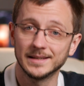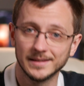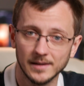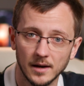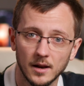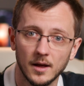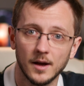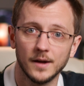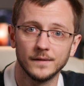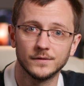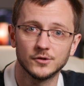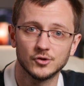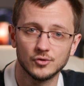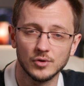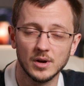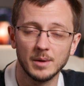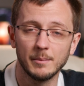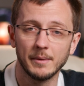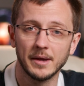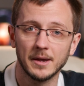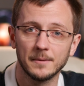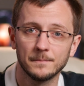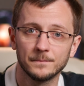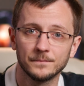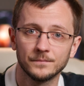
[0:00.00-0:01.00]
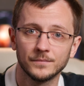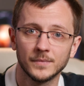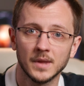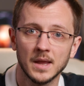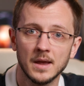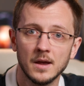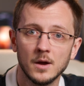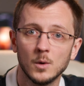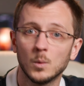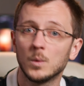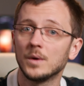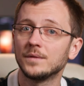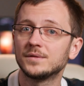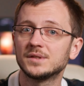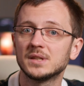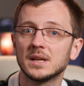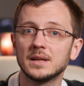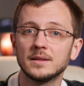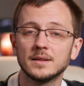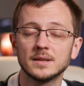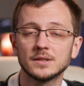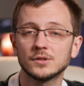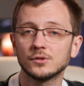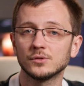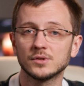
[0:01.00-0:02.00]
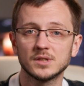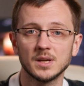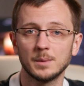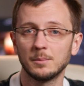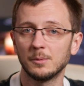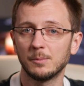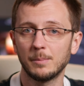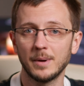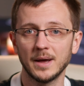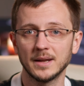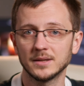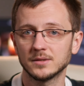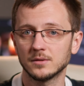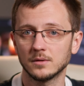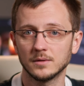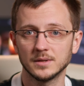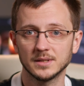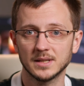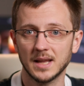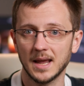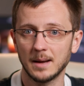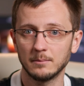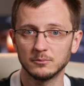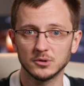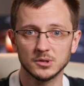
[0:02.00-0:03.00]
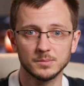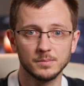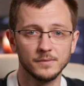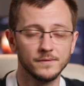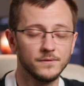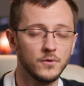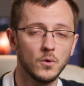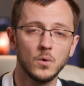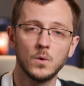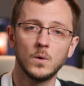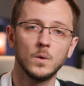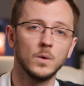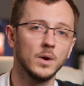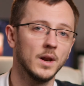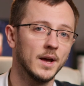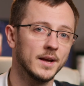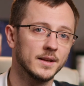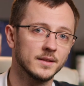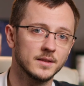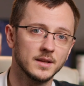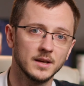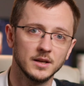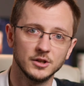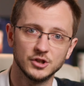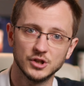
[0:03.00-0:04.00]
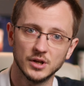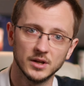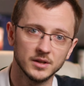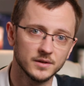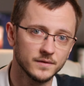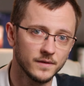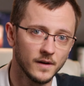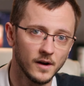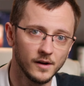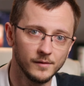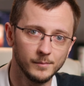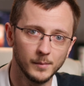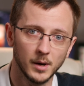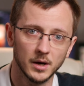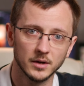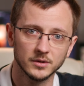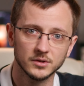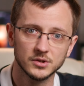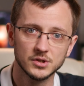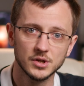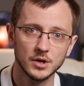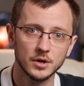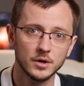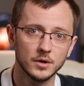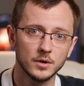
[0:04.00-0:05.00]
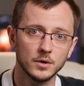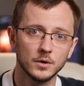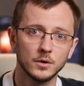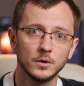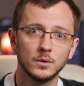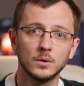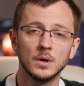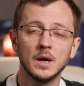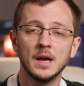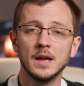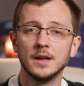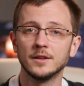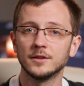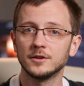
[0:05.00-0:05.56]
is live streaming. We've seen this on some of Panasonic's cameras before, like the GH5 Mark II,